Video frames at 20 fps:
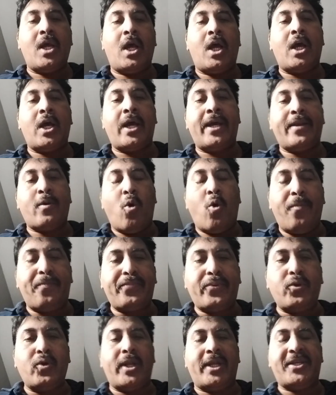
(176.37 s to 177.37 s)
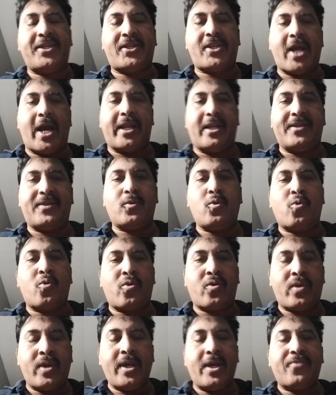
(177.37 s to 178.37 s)
an opulent status
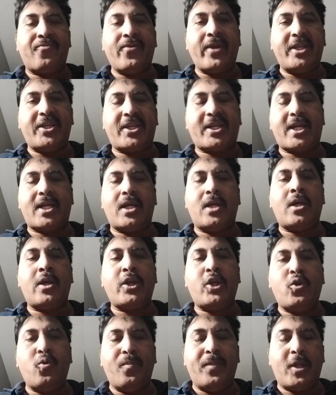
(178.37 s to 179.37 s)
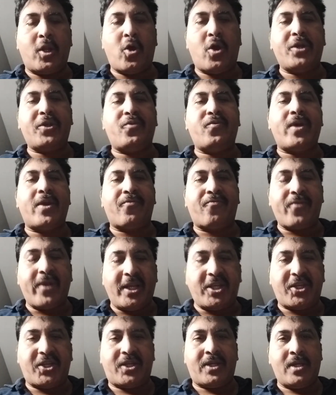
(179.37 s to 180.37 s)
or rich, you belong to the
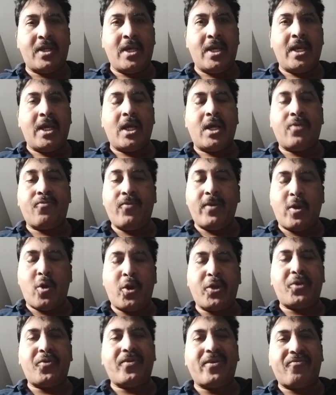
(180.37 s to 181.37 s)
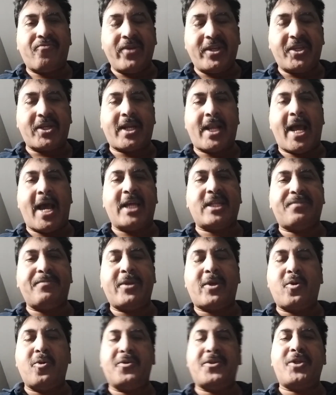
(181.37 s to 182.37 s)
rich class,
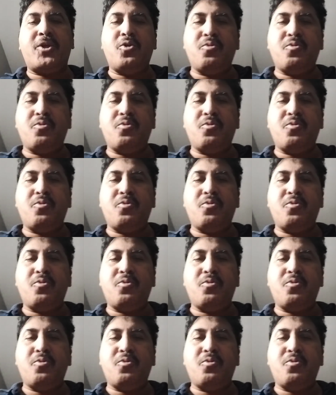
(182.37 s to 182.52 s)
because